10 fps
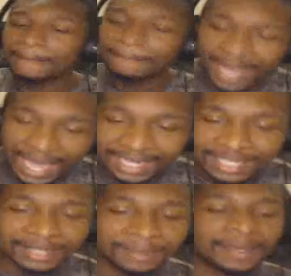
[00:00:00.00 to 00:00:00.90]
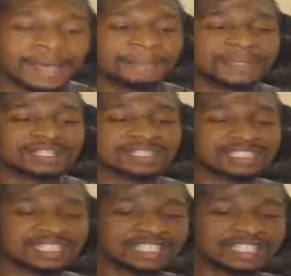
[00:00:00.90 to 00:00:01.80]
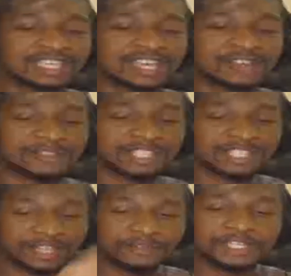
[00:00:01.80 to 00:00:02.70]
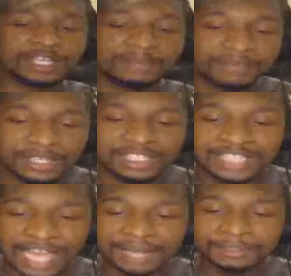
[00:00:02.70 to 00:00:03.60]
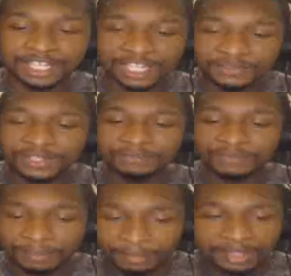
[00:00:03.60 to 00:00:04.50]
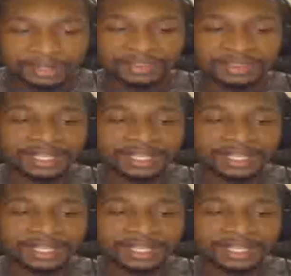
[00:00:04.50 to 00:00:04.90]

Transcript: mad at him because his dad delivered him from birth.